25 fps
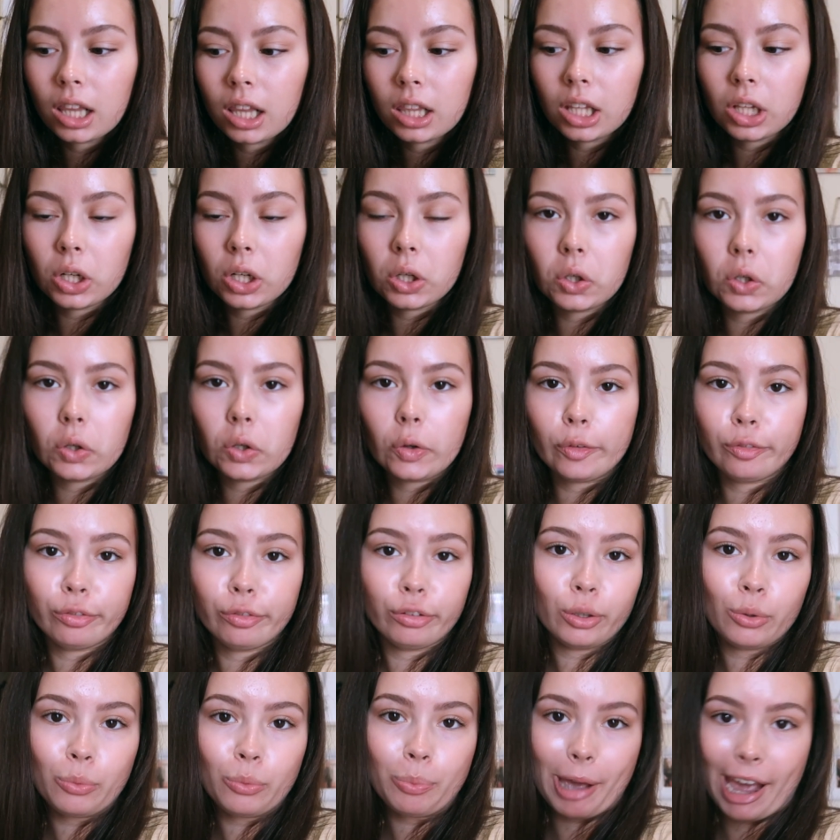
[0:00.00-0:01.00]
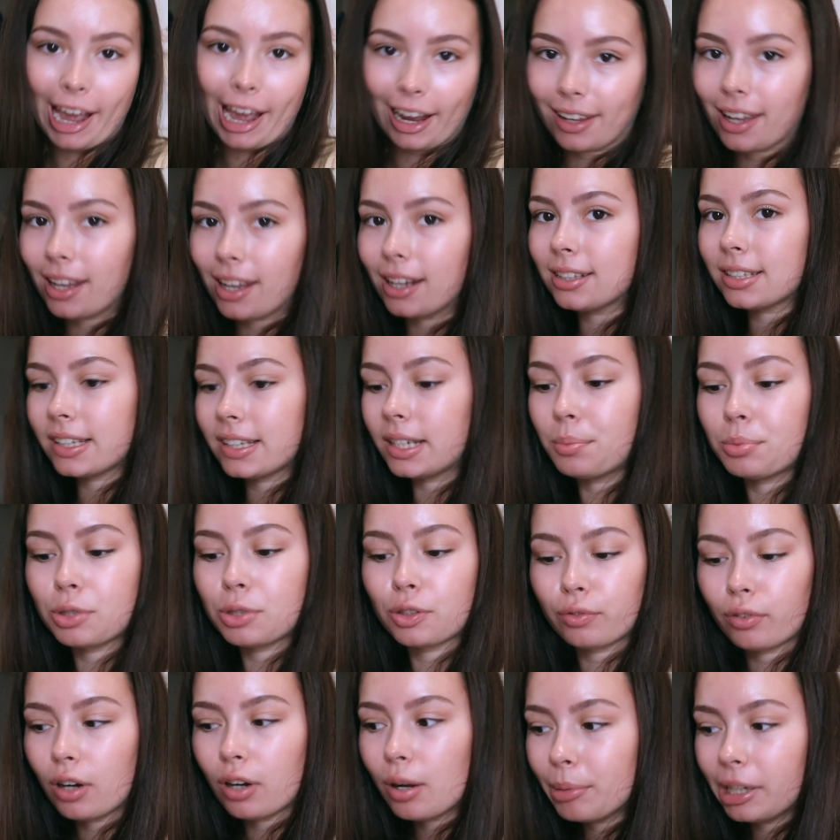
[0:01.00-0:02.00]
little few packing
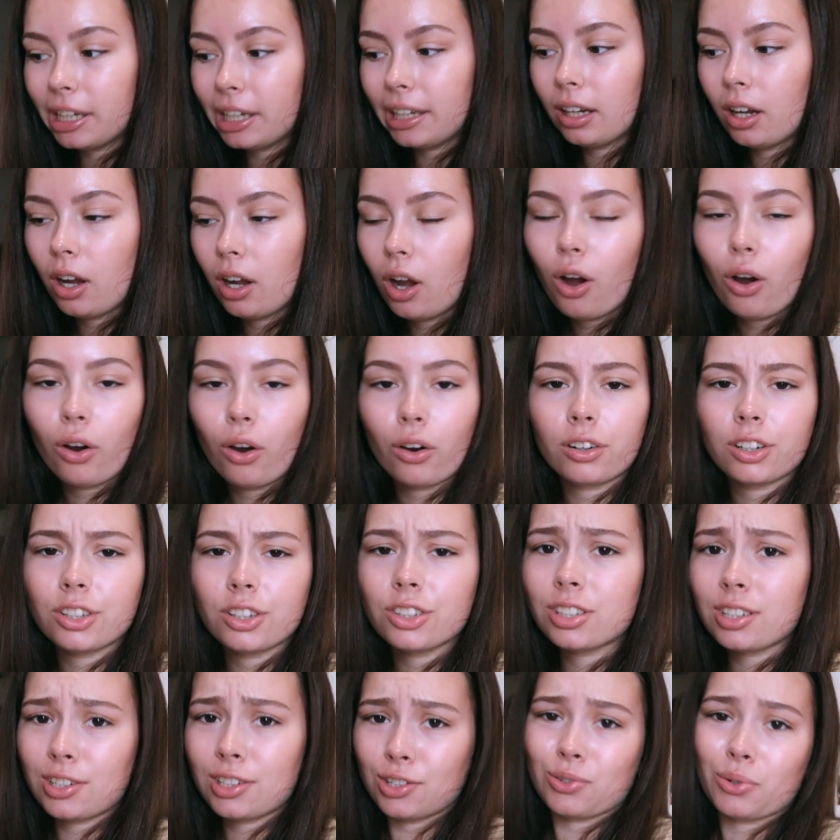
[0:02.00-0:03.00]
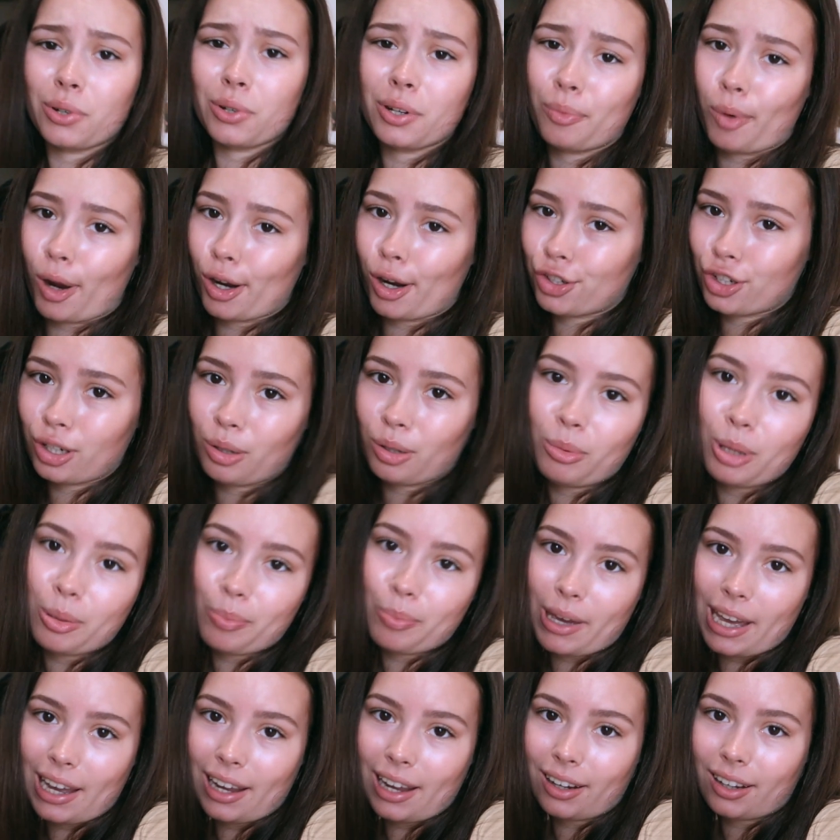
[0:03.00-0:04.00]
tips from it, or just enjoyed watching me
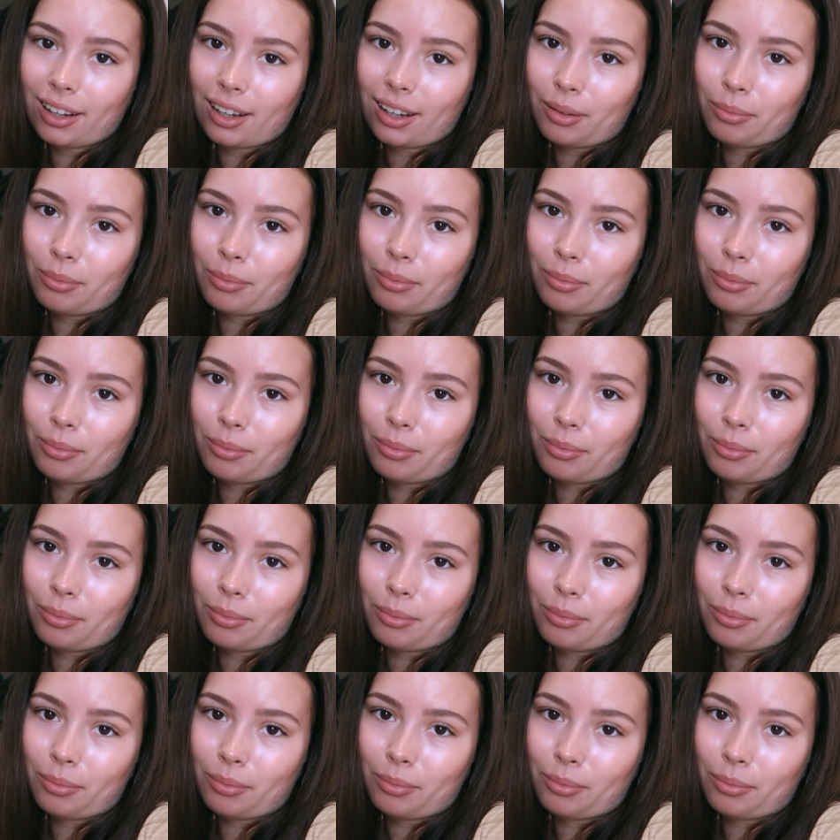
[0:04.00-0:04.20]
pack.